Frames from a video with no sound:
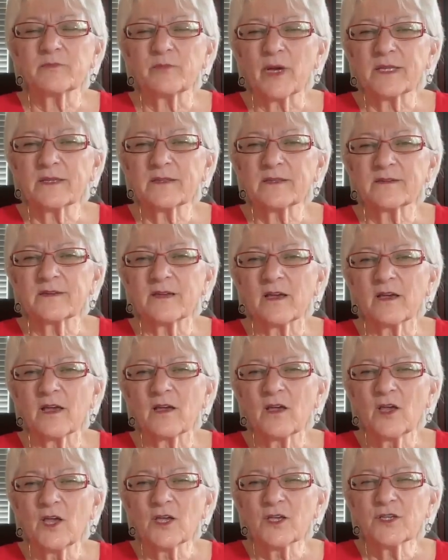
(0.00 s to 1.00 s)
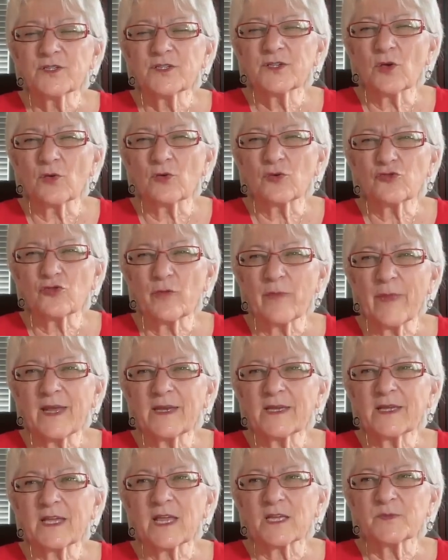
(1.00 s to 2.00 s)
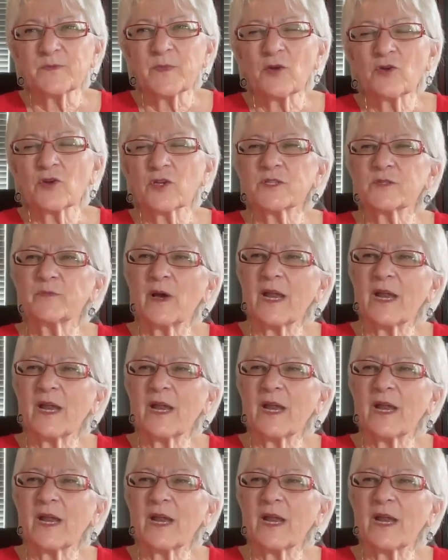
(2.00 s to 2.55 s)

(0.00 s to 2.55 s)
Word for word: But uh, so traumatic experience.